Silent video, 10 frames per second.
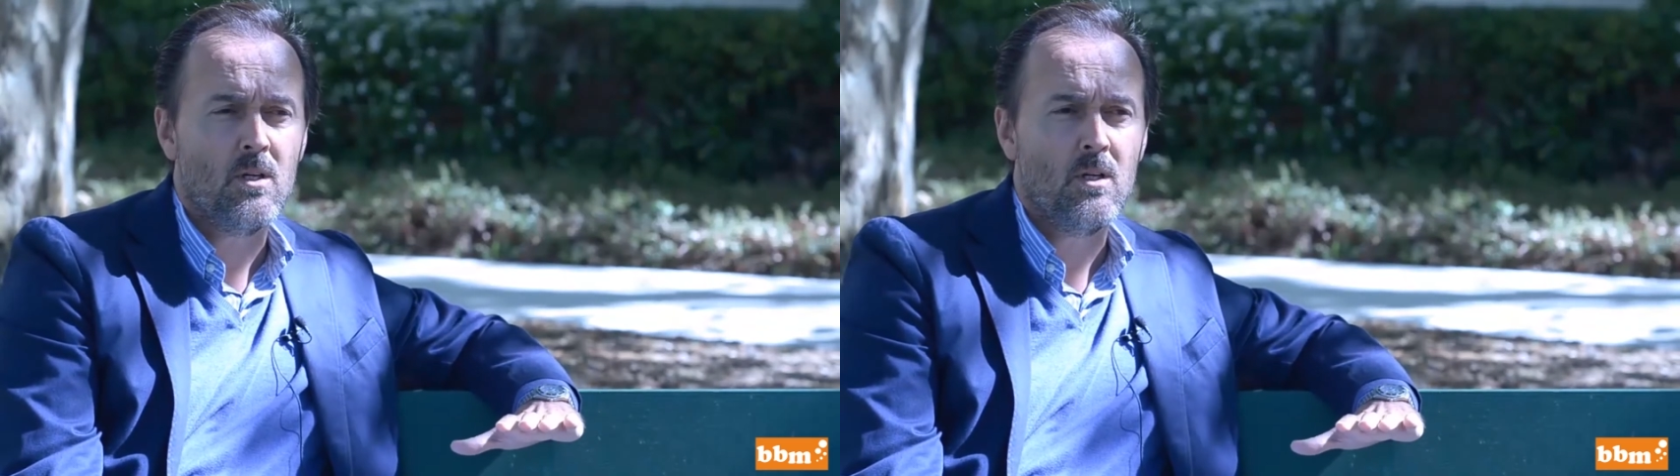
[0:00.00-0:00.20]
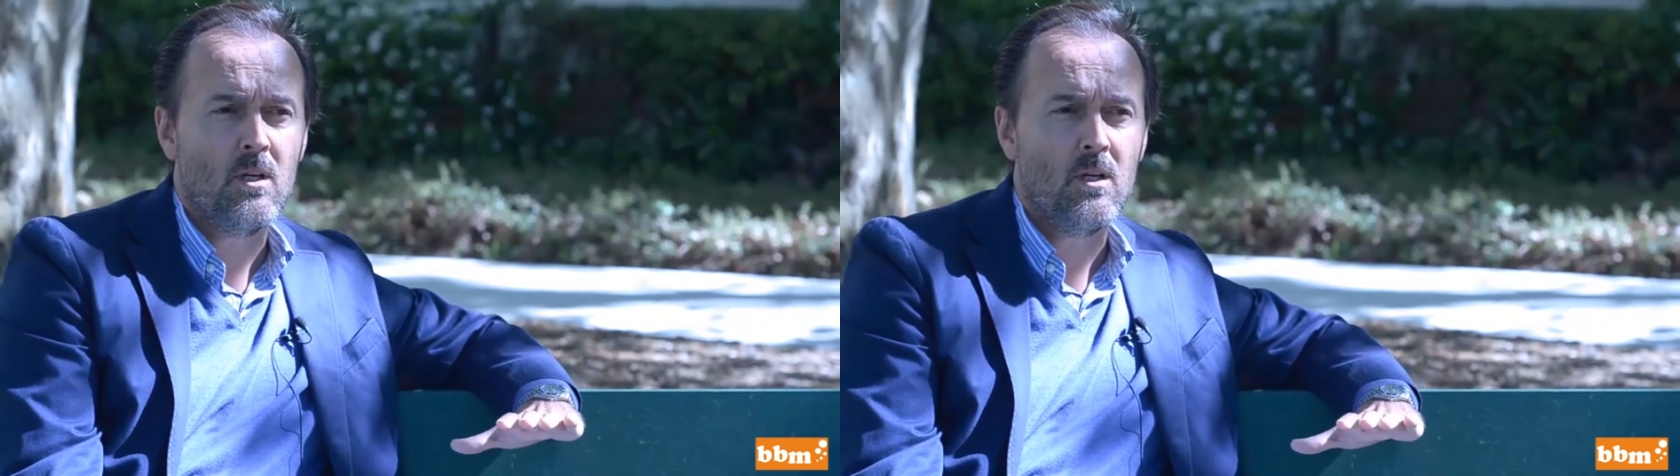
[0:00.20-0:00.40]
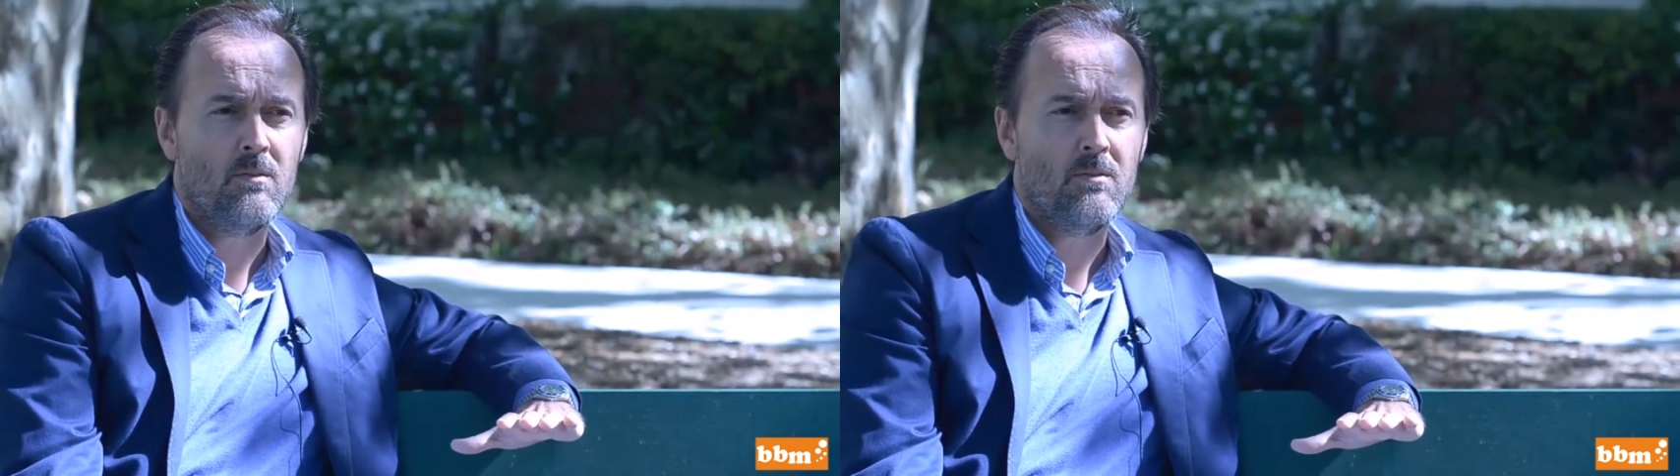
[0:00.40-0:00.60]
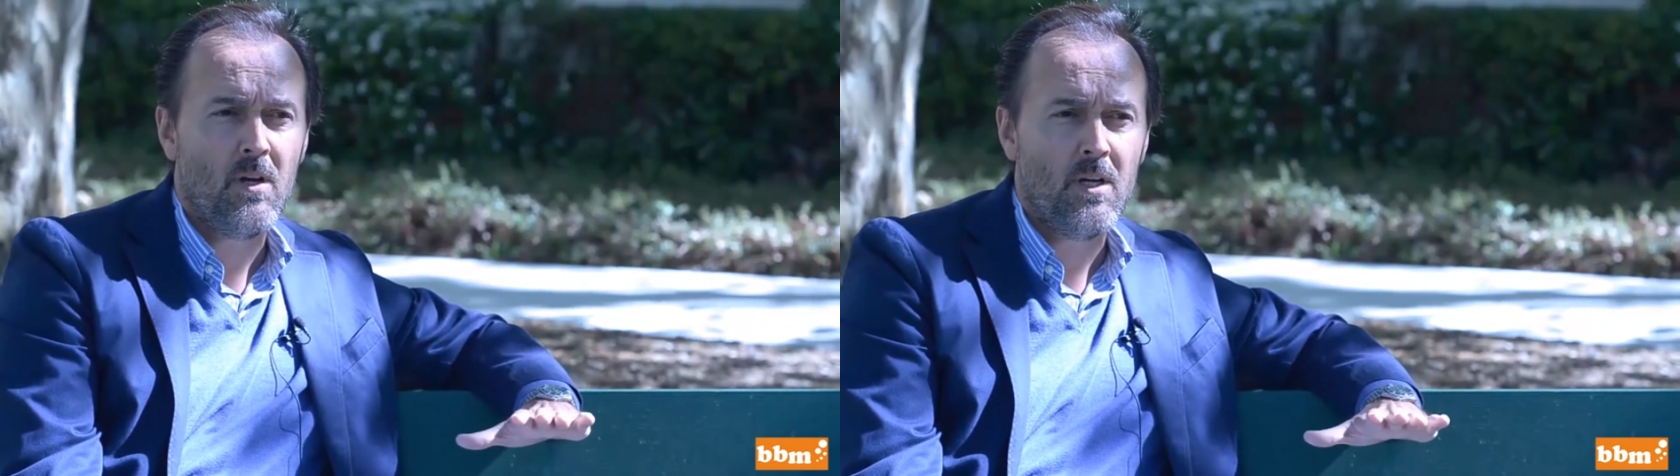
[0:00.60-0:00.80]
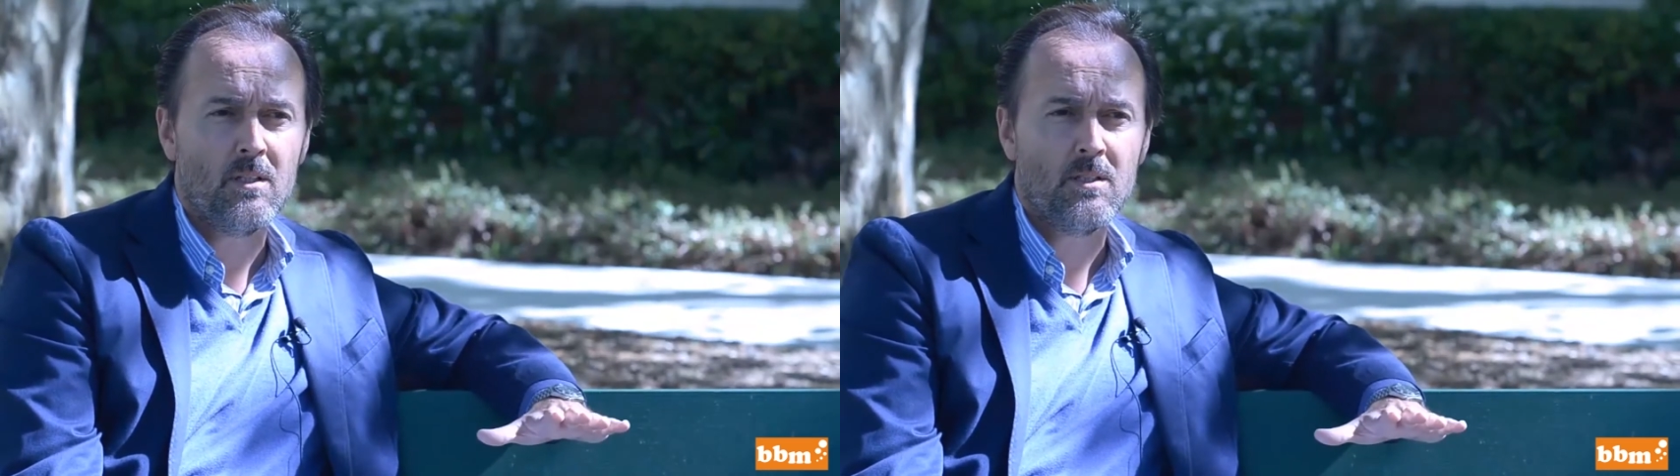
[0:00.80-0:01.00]

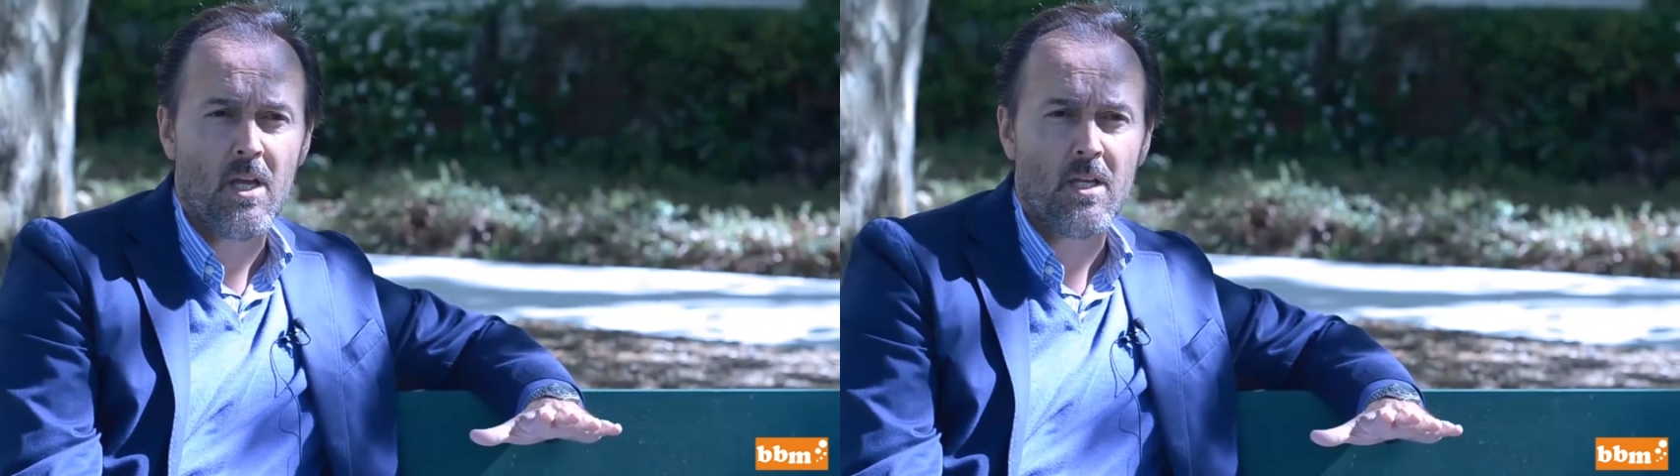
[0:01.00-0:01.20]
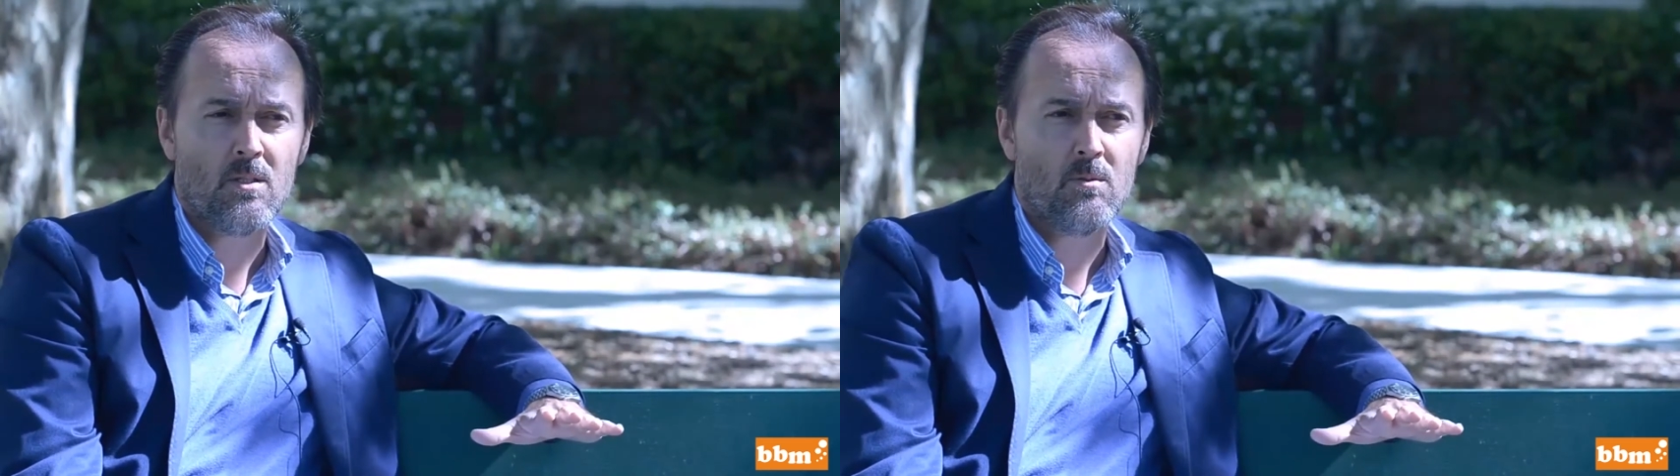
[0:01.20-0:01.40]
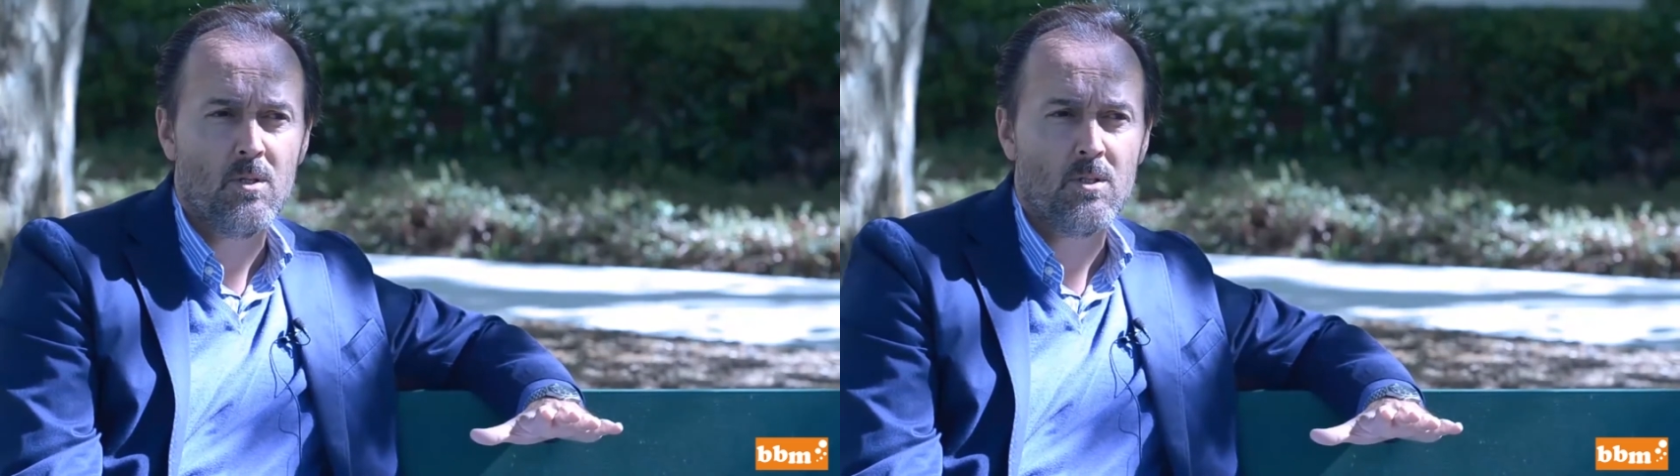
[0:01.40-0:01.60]
final text was